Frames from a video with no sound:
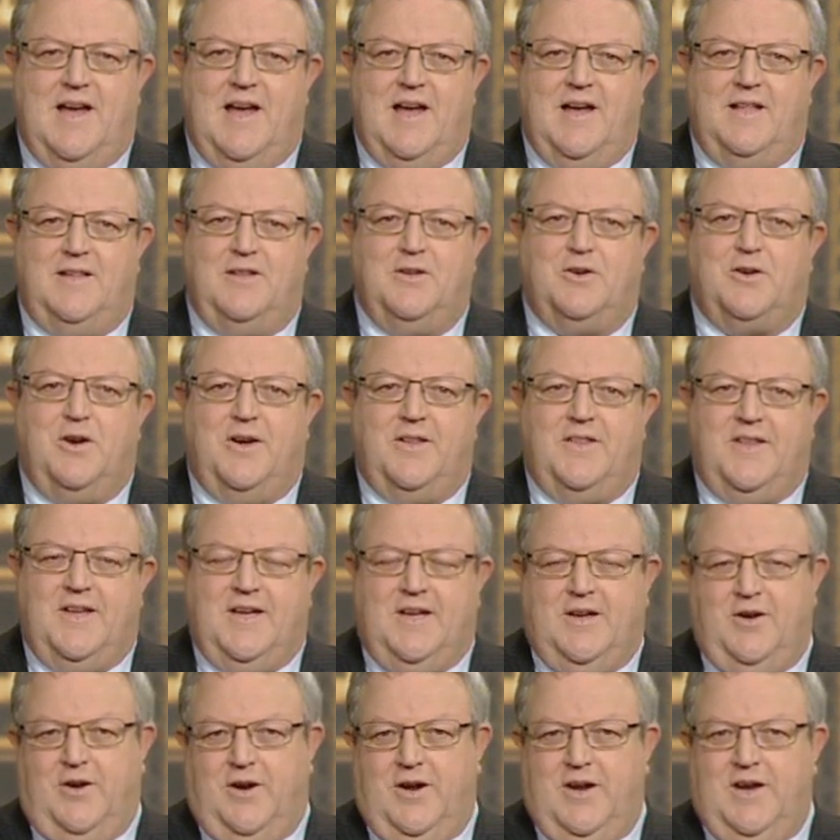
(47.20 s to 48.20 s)
Look, I
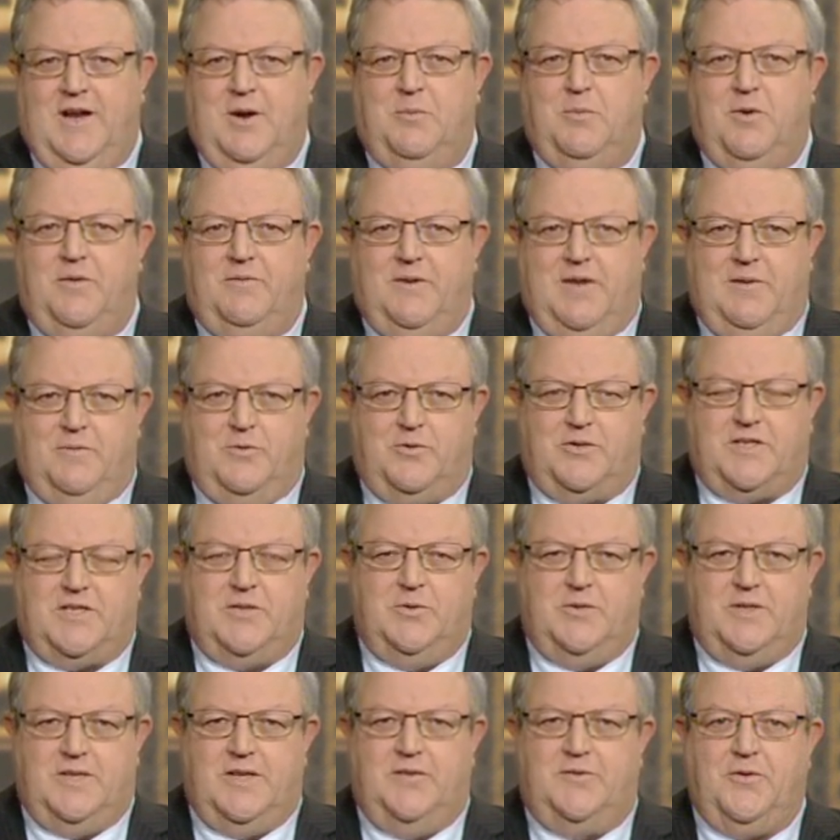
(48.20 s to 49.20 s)
think on a number of levels there
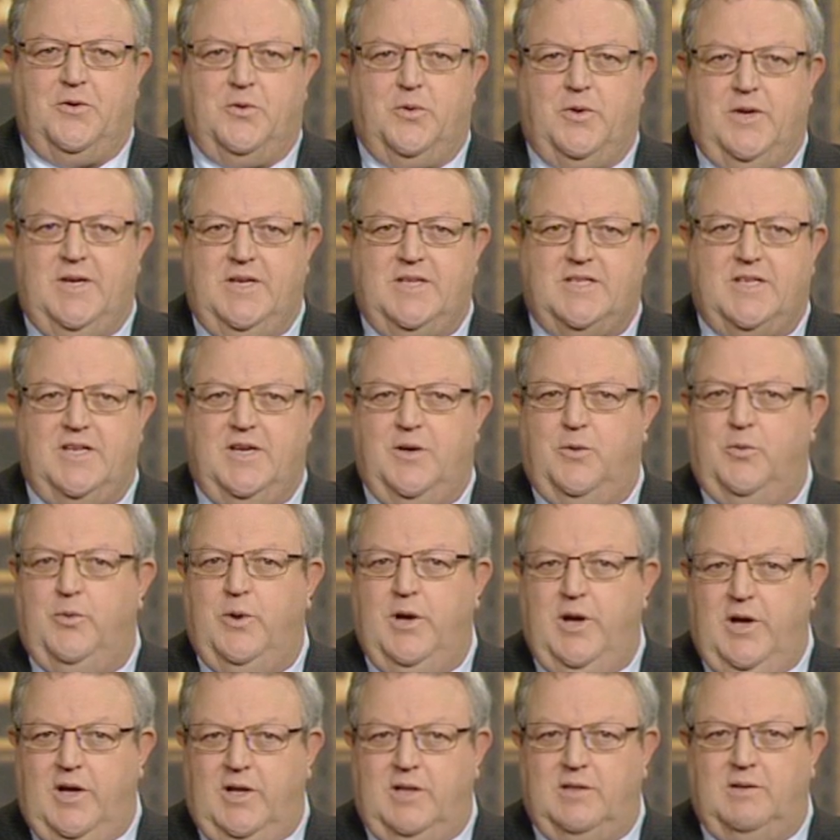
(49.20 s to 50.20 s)
were difficulties that are
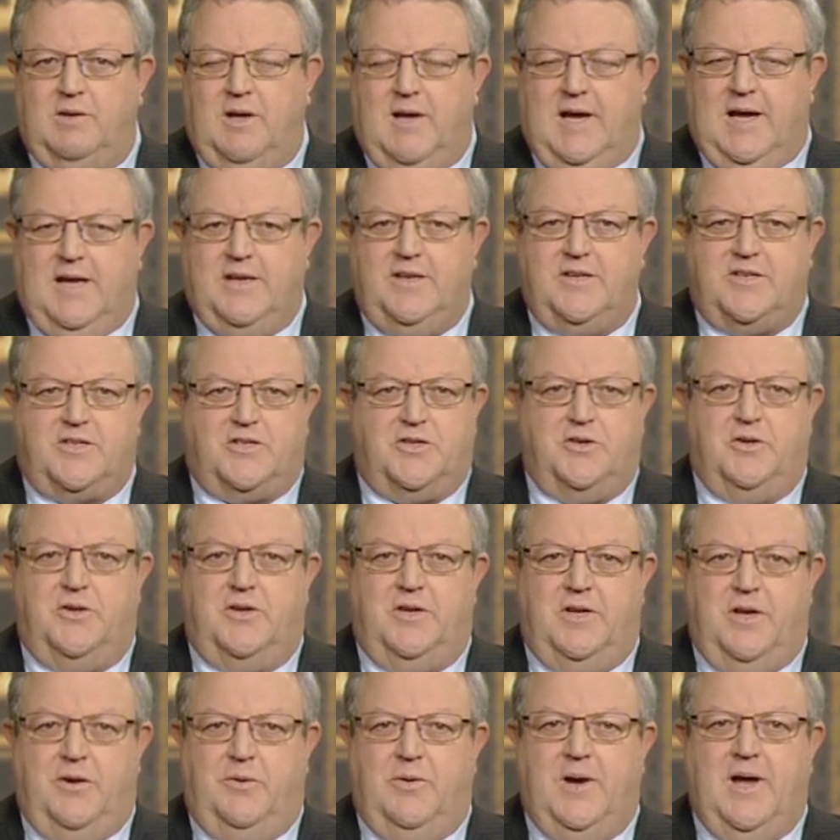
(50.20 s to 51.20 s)
well
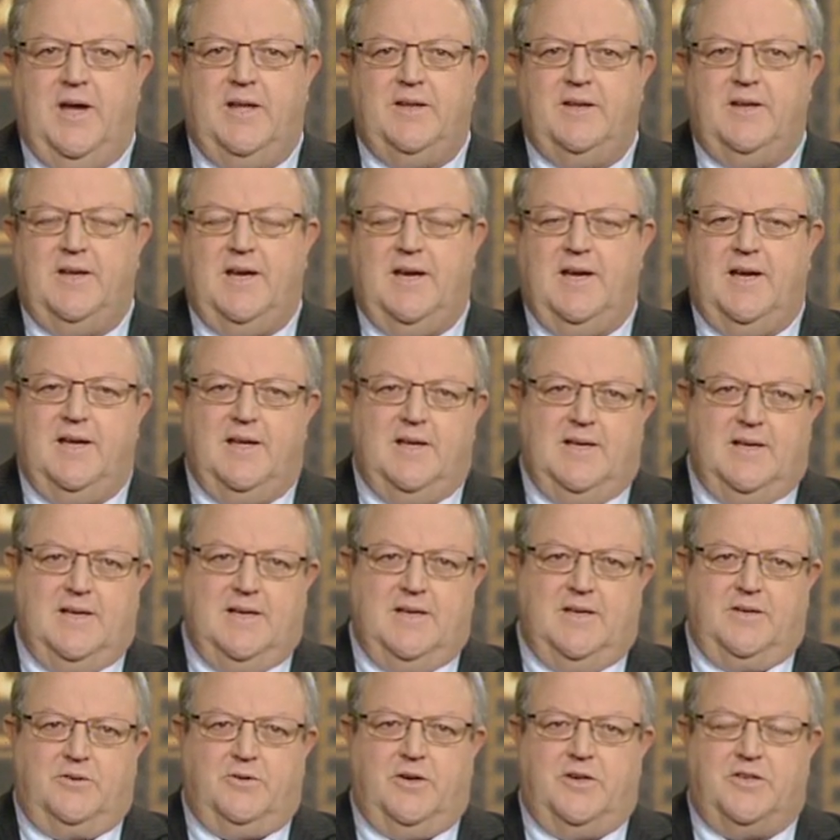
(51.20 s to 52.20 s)
understood around
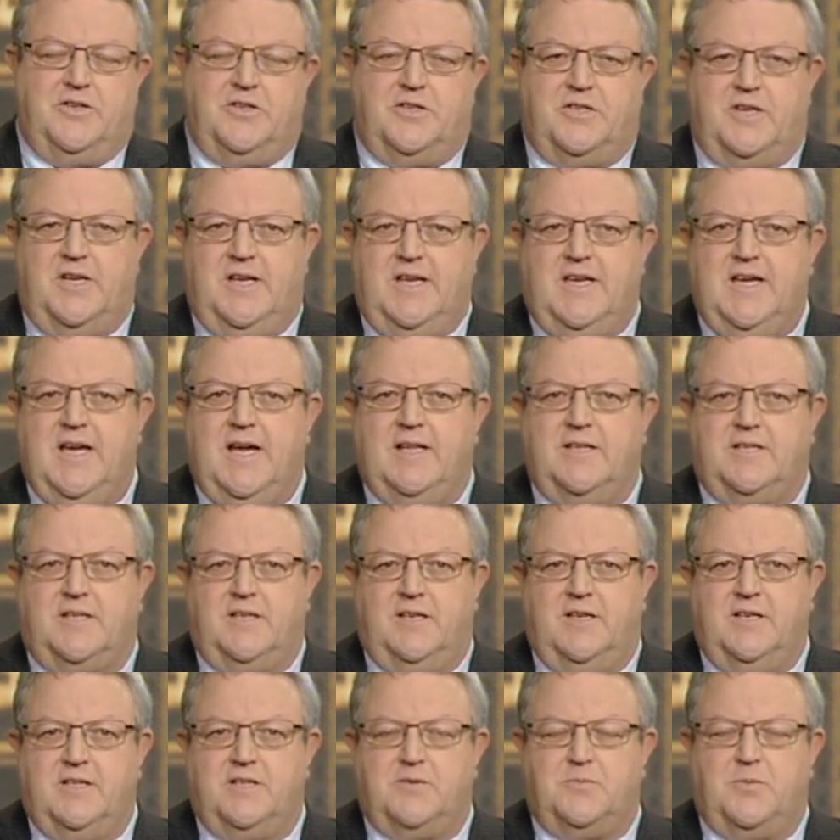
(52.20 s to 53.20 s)
Christchurch City
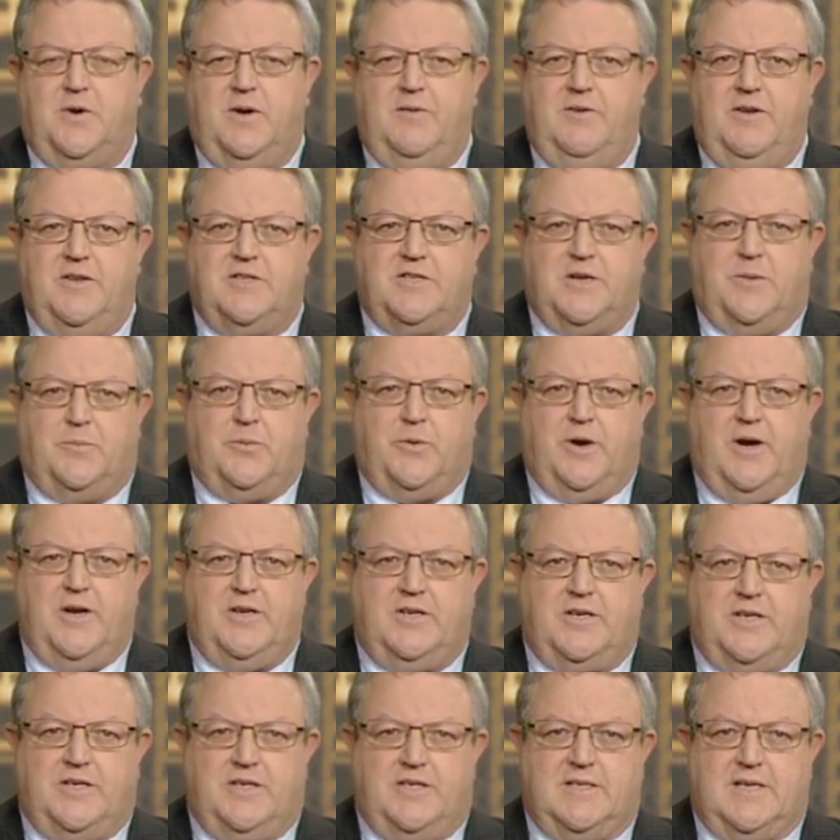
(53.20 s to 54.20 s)
Council and its previous
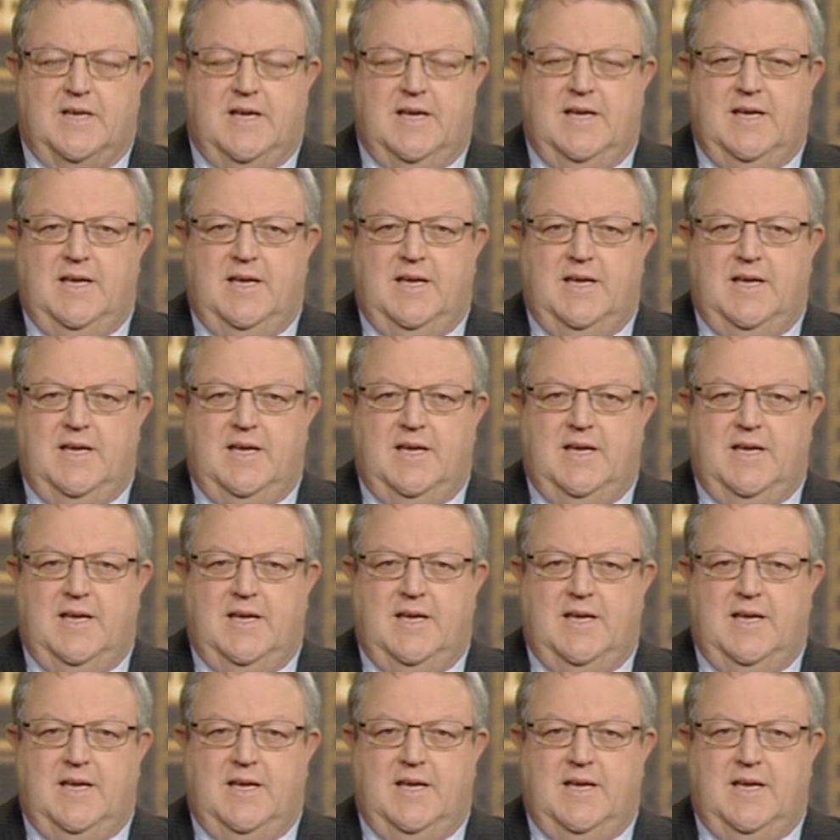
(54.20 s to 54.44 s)
operations.